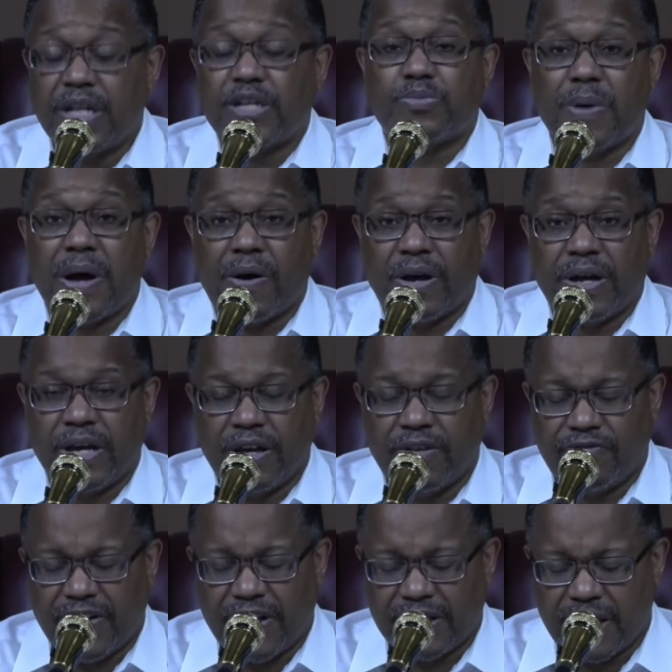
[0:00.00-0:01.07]
Let's bow our
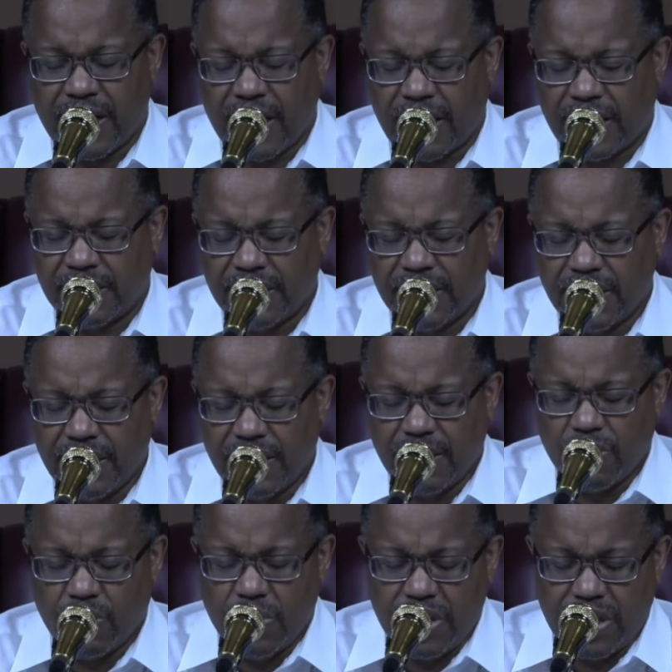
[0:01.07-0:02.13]
head. Father God,
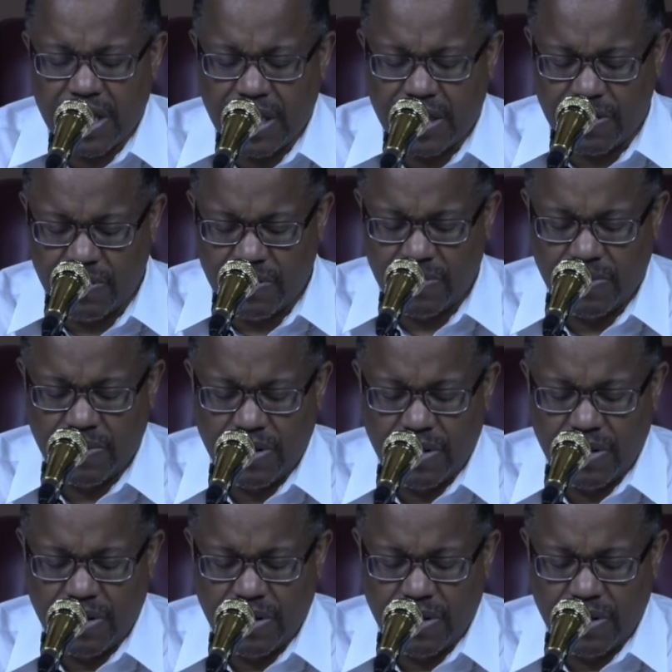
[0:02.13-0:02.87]
we thank you.